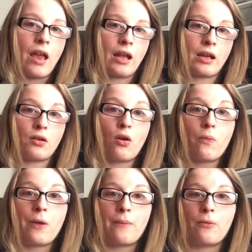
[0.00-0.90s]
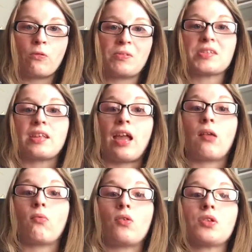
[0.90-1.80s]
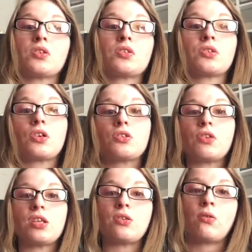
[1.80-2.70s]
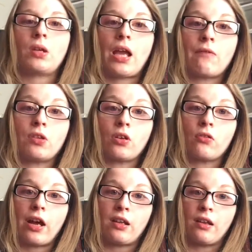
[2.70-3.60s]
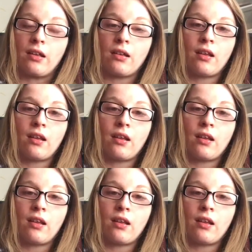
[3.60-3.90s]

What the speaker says: And I know people will say, well, there's surgeries you can have to correct it.